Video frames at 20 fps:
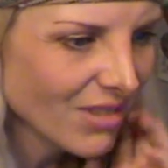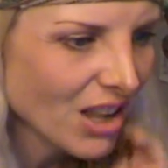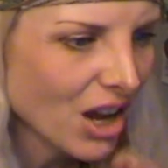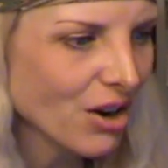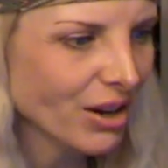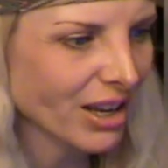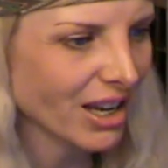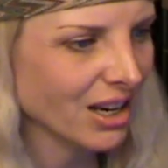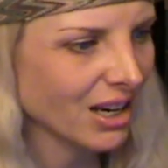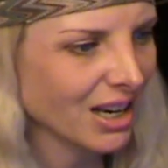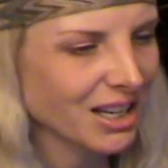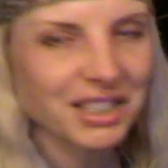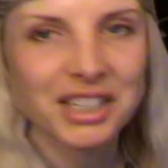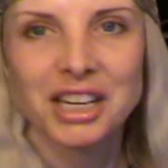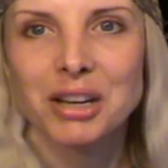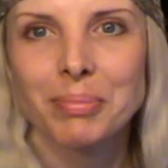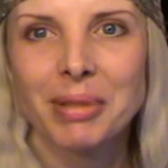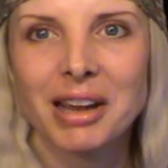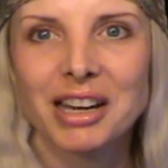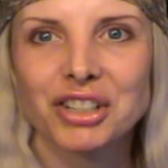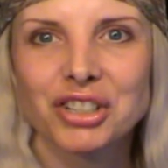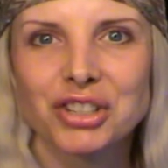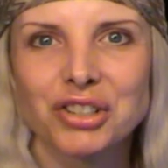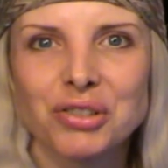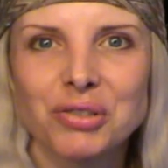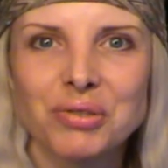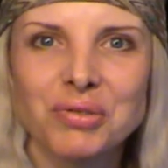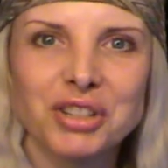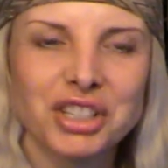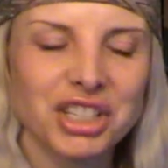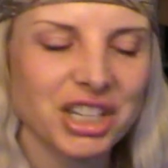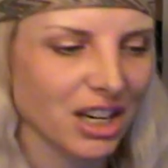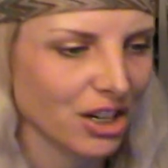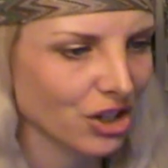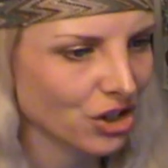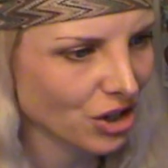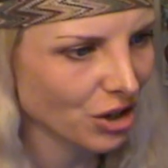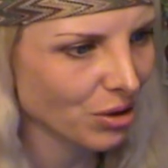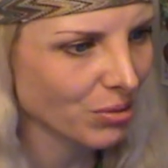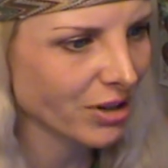Okay, let's get back to the
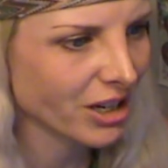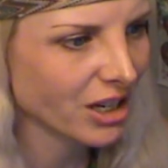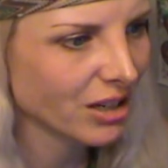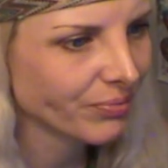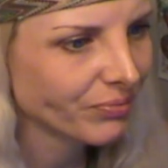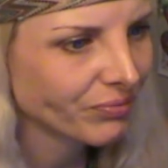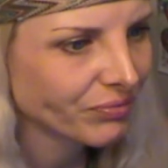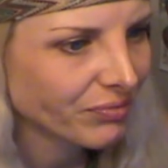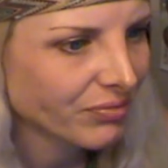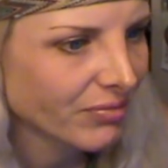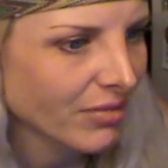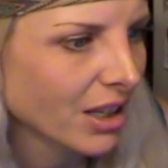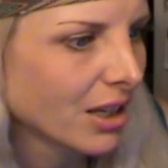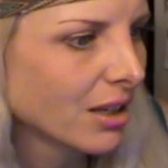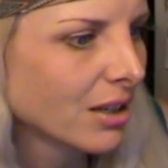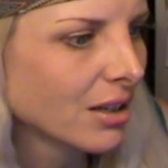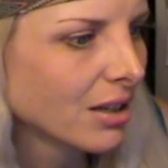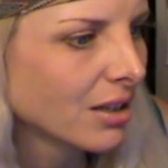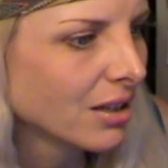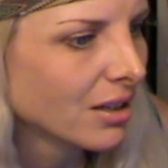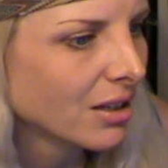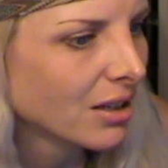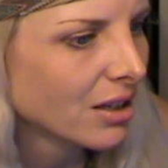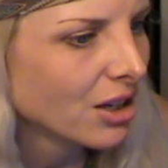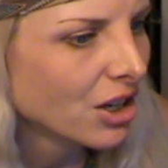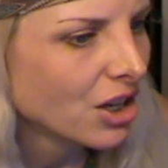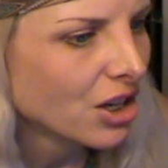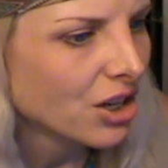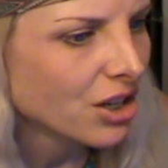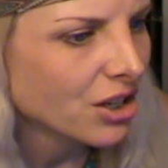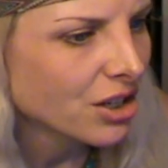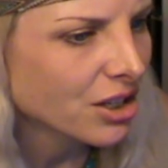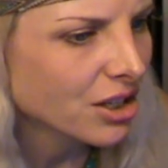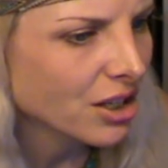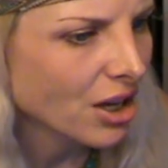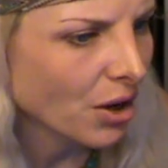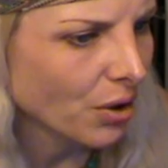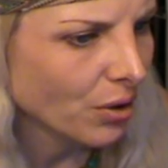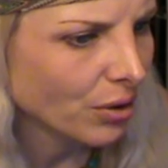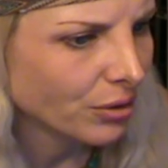text, shall we?
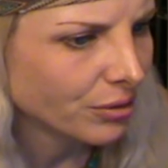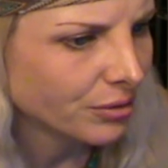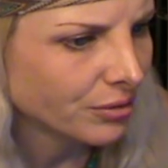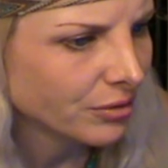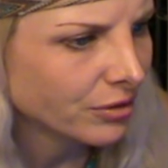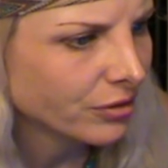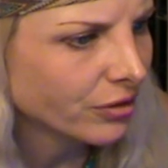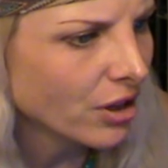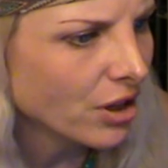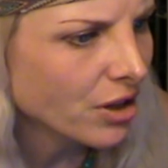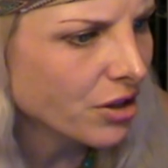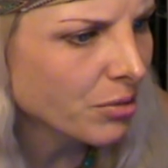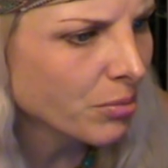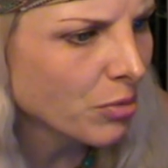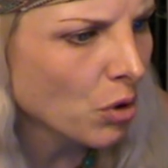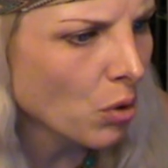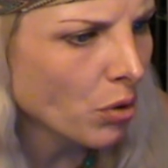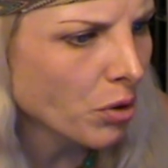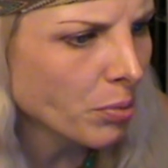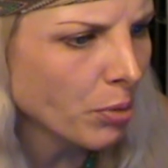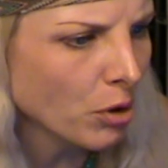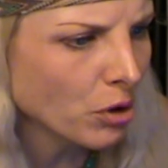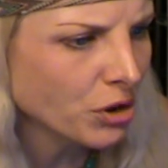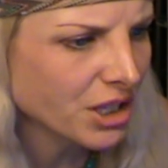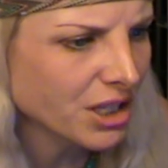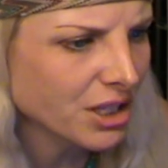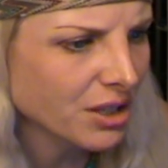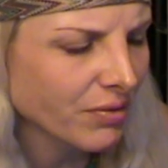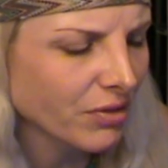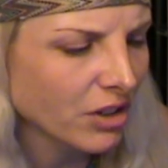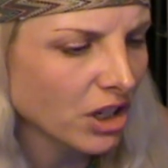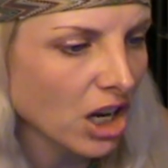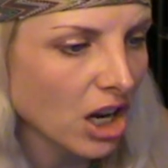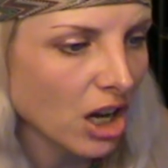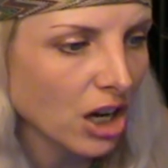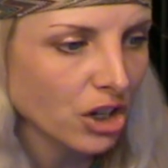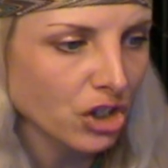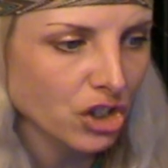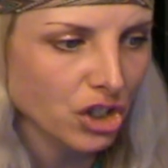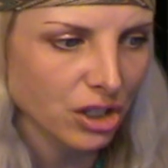So, furthermore, the bodies of the
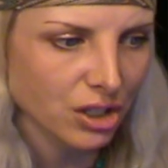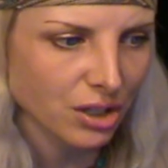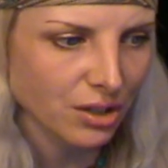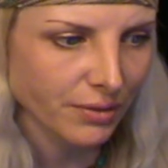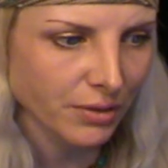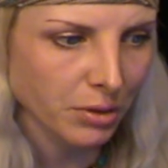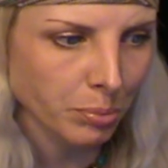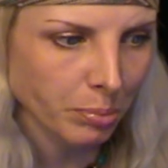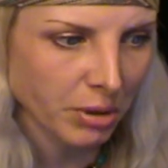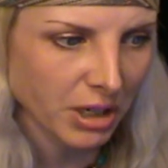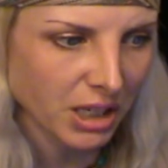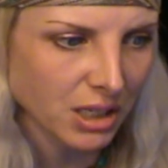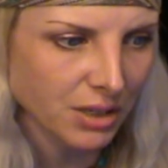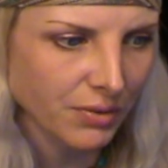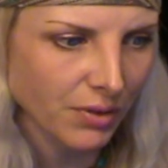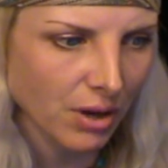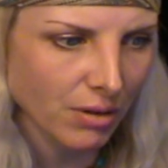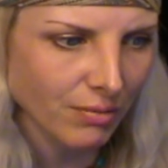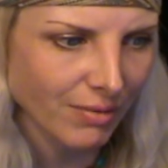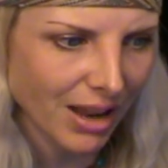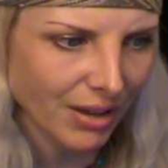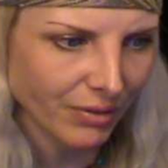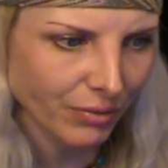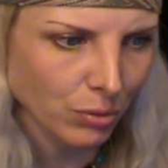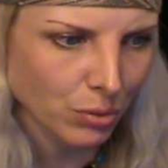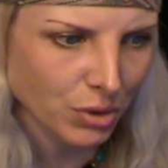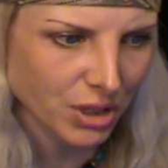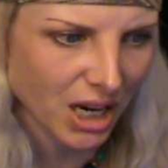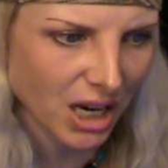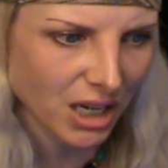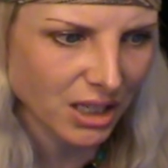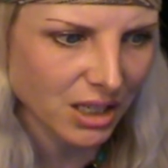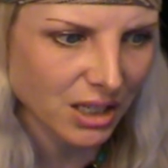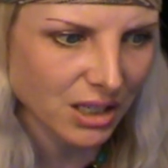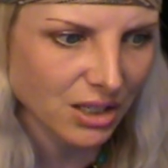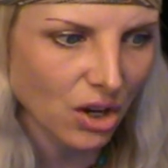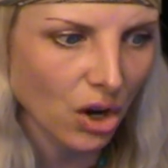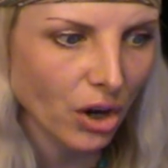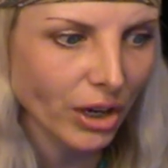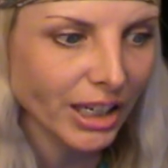largest of the peaceful and wrathful
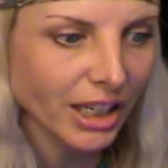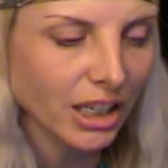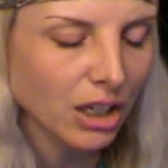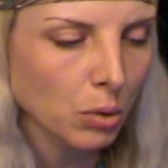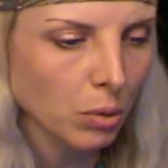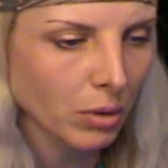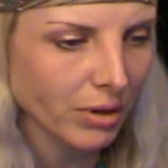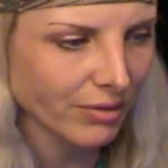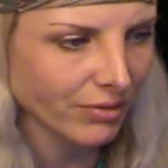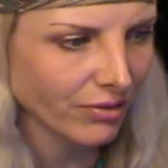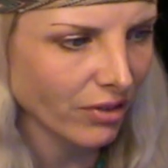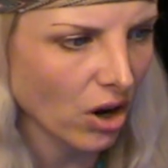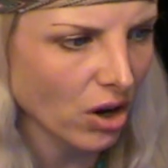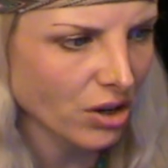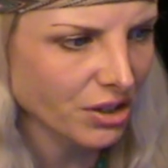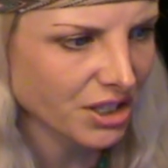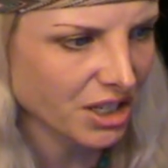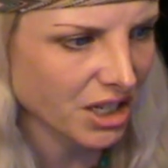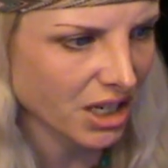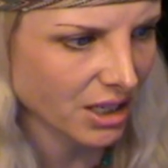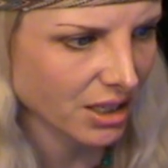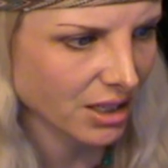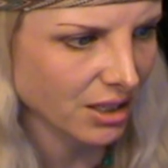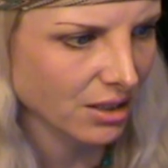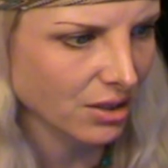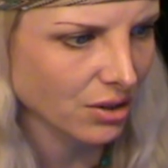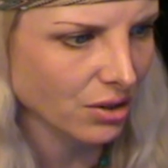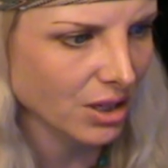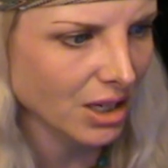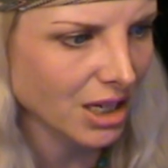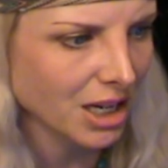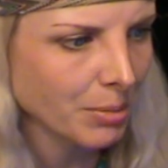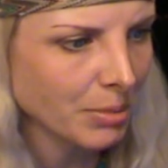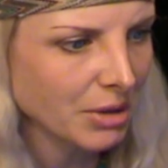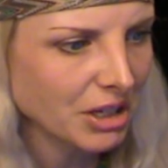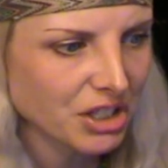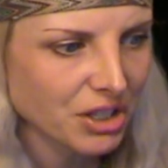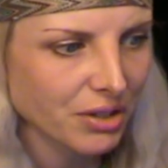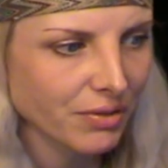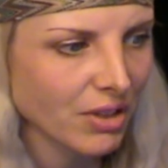deities are equal in vastness to the
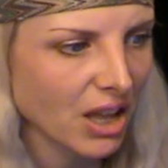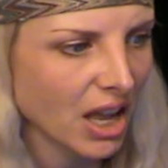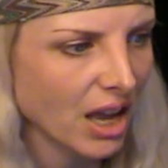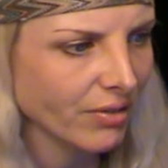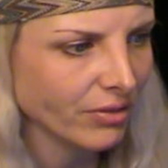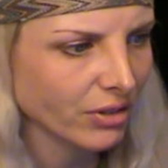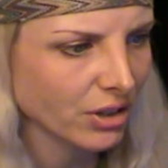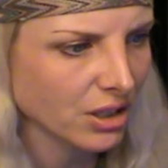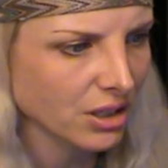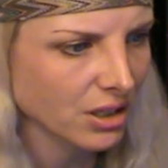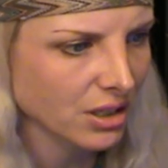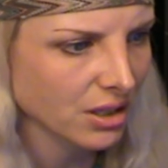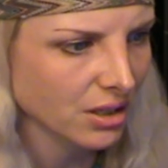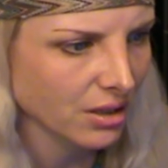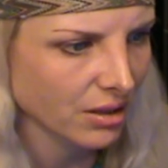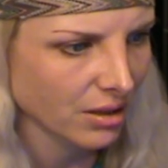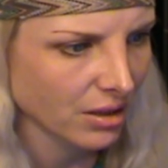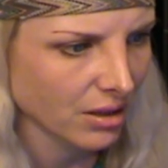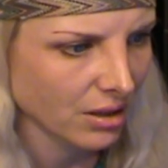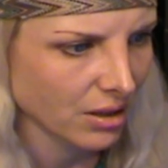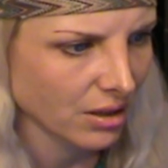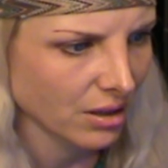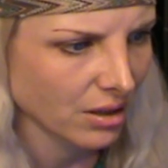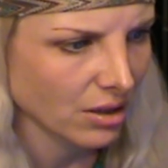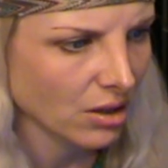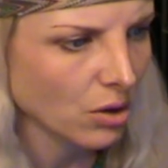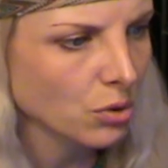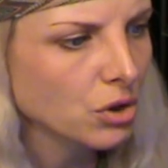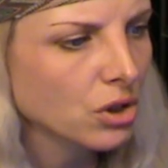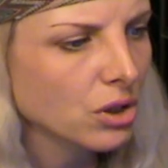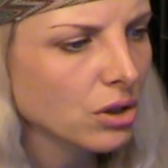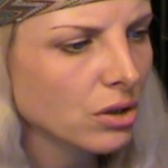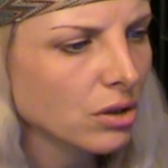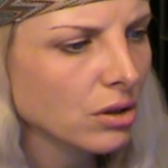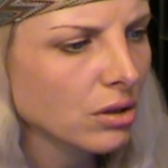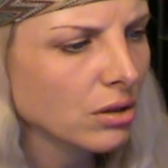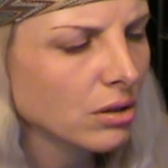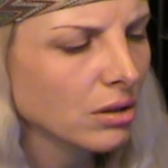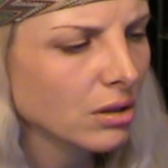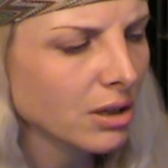limits of the heavens. Oh,
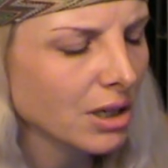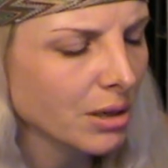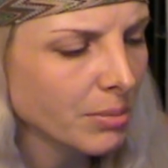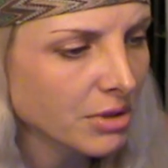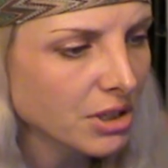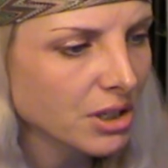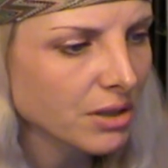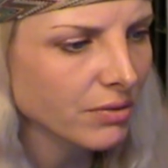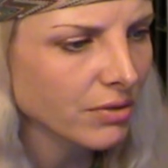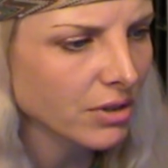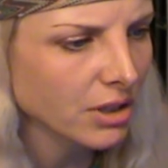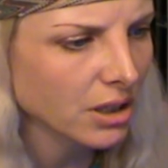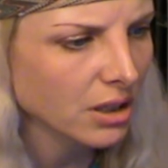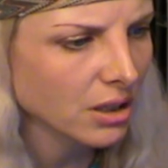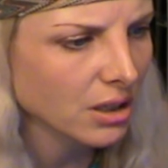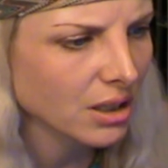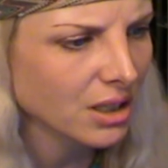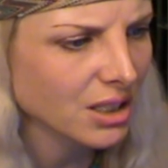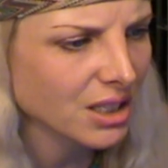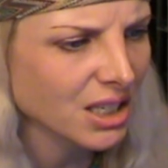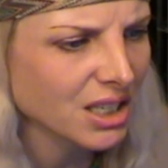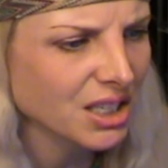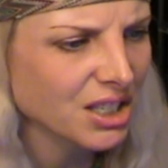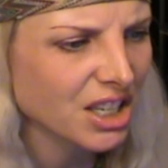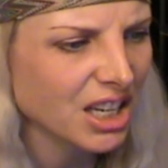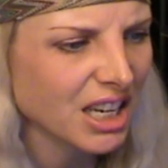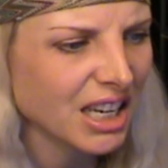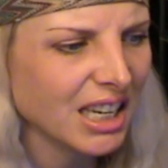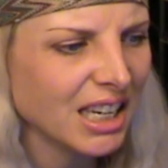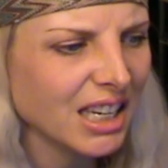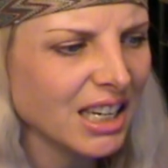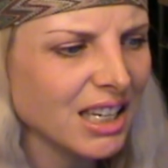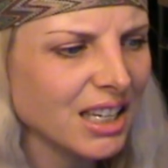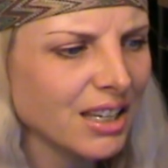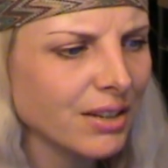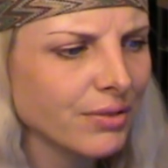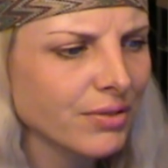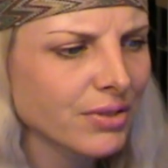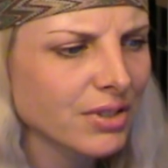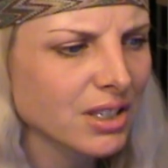the limits of the, it says the
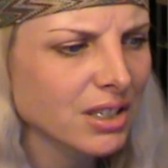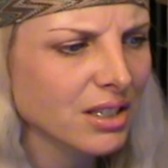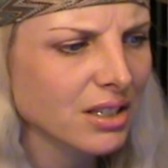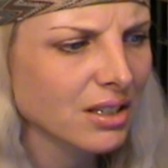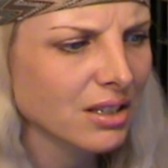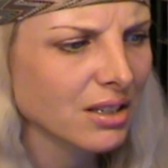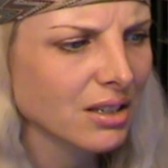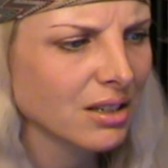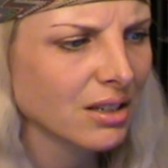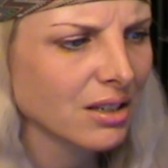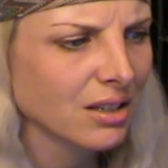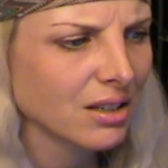heaves.